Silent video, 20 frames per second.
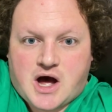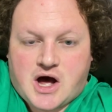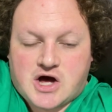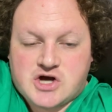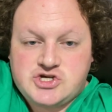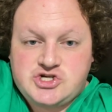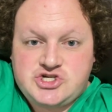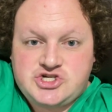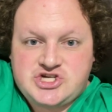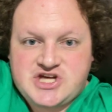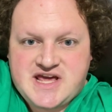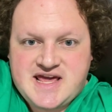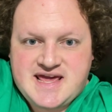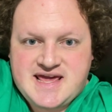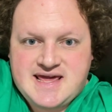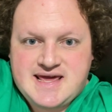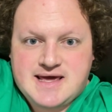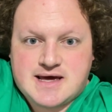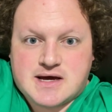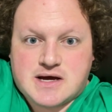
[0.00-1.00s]

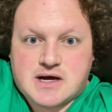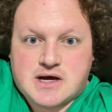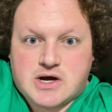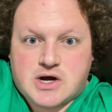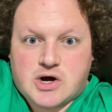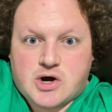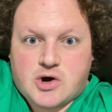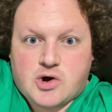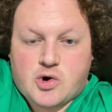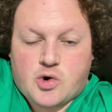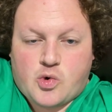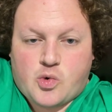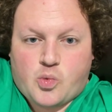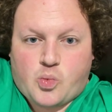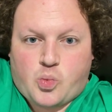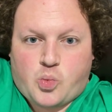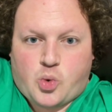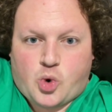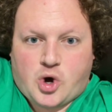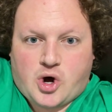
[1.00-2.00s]
She
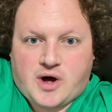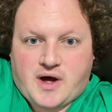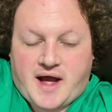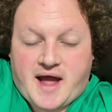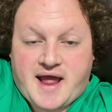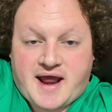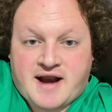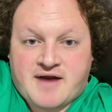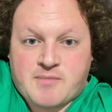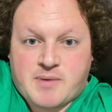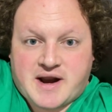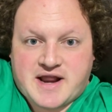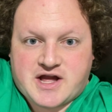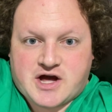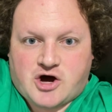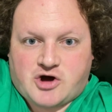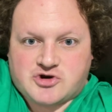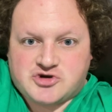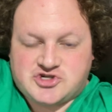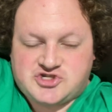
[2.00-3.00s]
was, and everybody
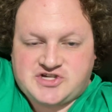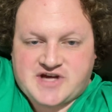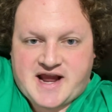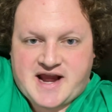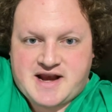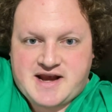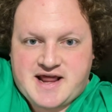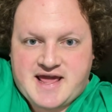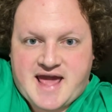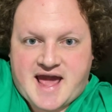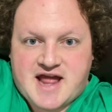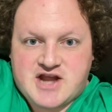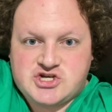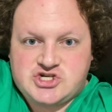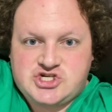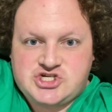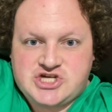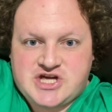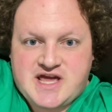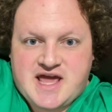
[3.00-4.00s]
called her Sandy, and
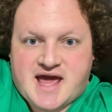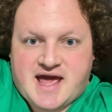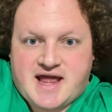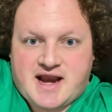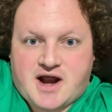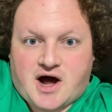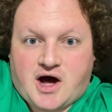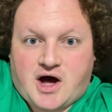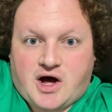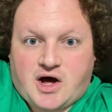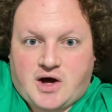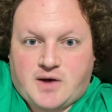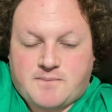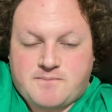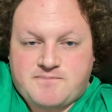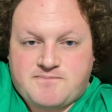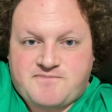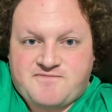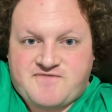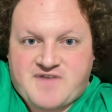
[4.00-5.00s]
she had
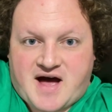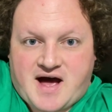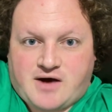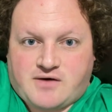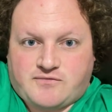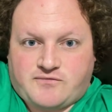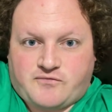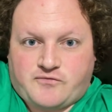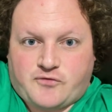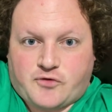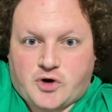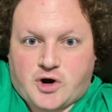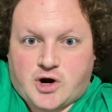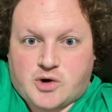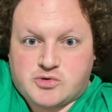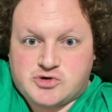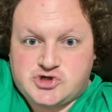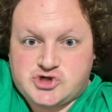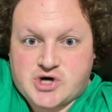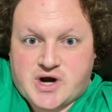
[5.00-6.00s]
filed for a
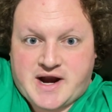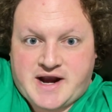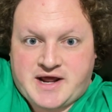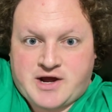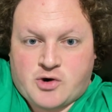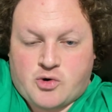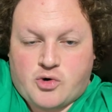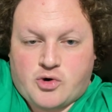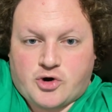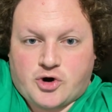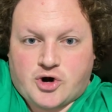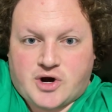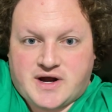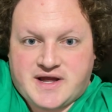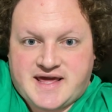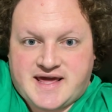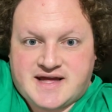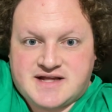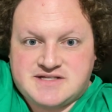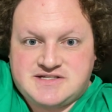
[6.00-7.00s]
restraining order
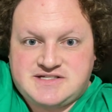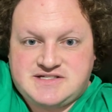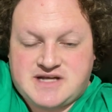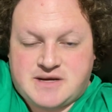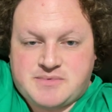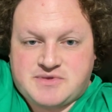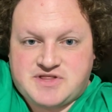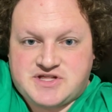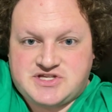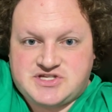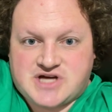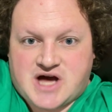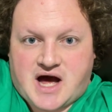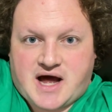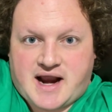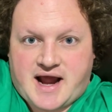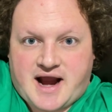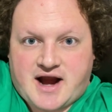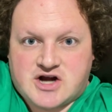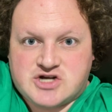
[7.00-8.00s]
against Timothy
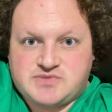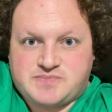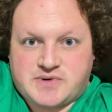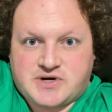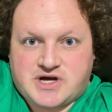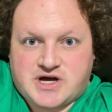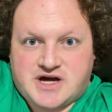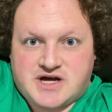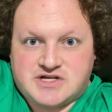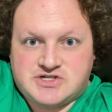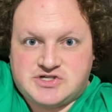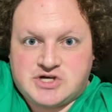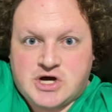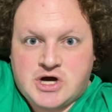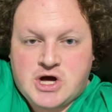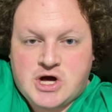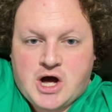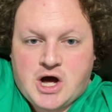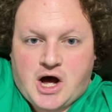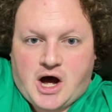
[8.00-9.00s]
Scott Harris because
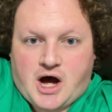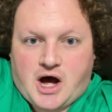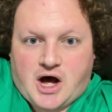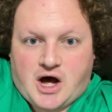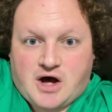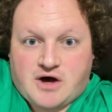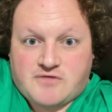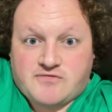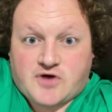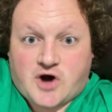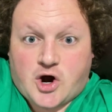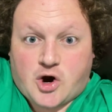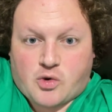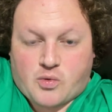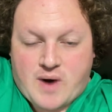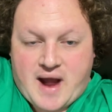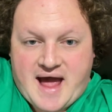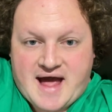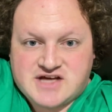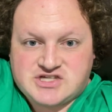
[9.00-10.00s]
of
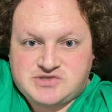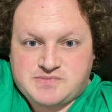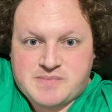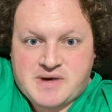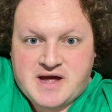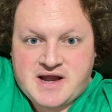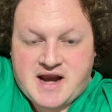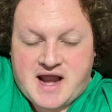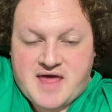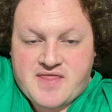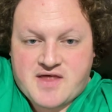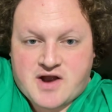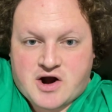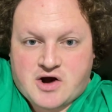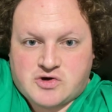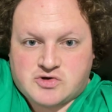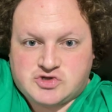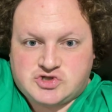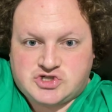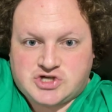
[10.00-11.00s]
harassment and then
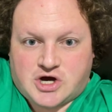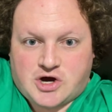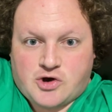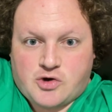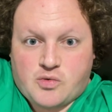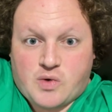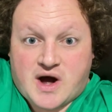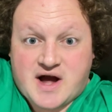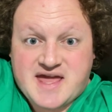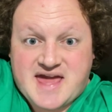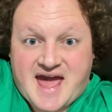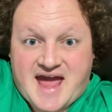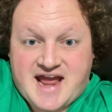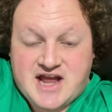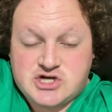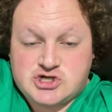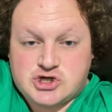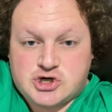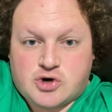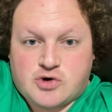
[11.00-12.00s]
also
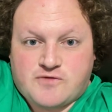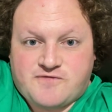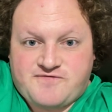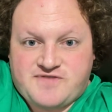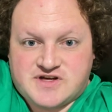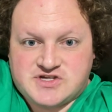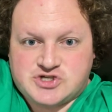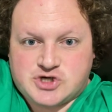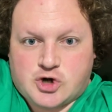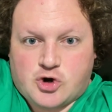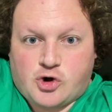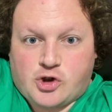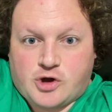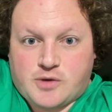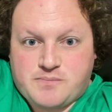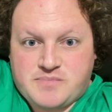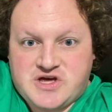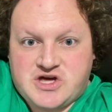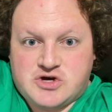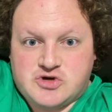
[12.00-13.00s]
occasional physical
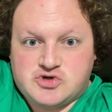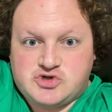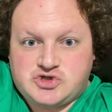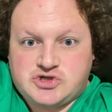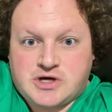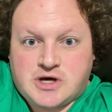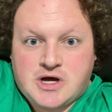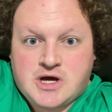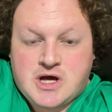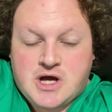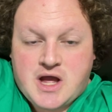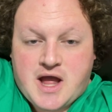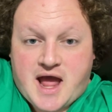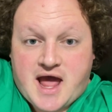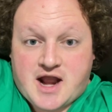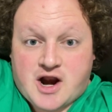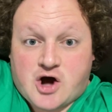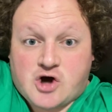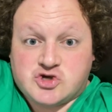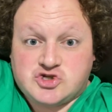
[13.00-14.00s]
abuse
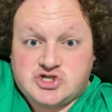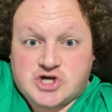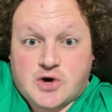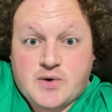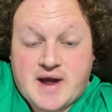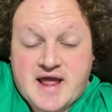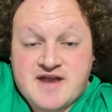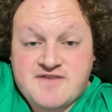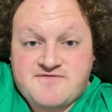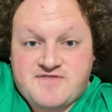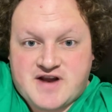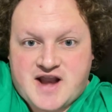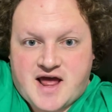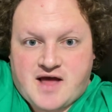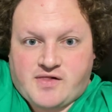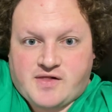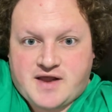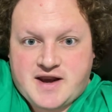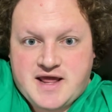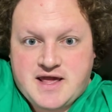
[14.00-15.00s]
and also
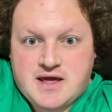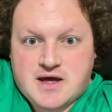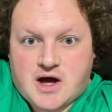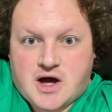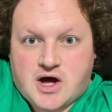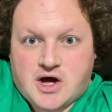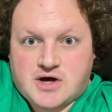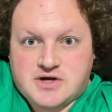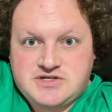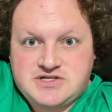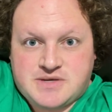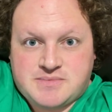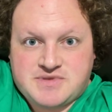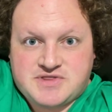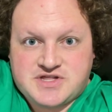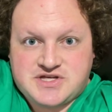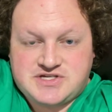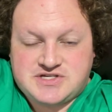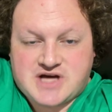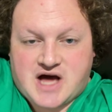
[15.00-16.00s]
infidelity.
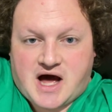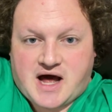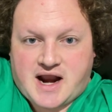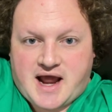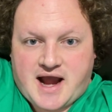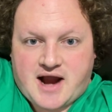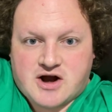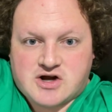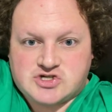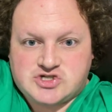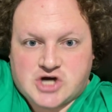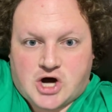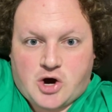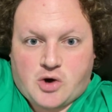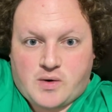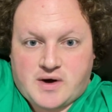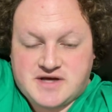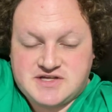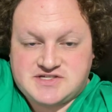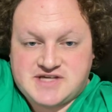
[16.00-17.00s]
Timothy Scott Harris
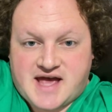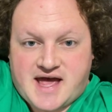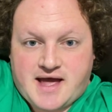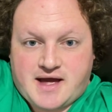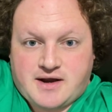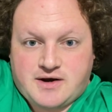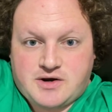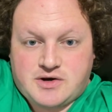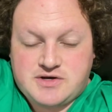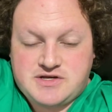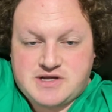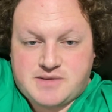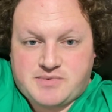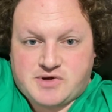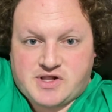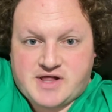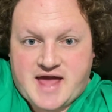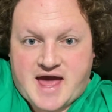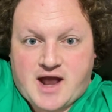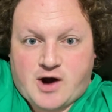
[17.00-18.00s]

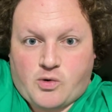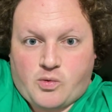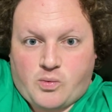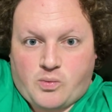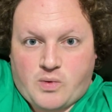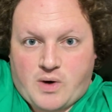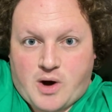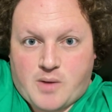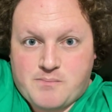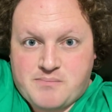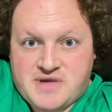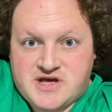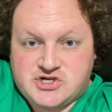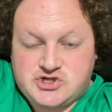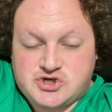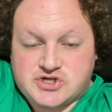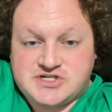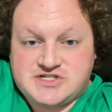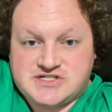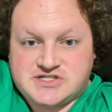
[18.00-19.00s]
typically had a
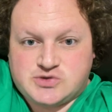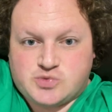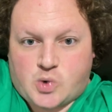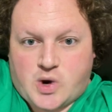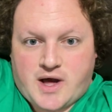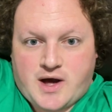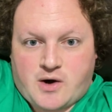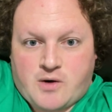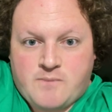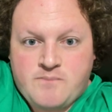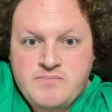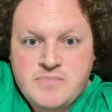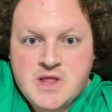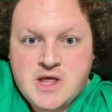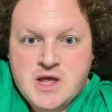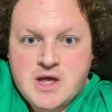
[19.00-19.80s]
mistress as well.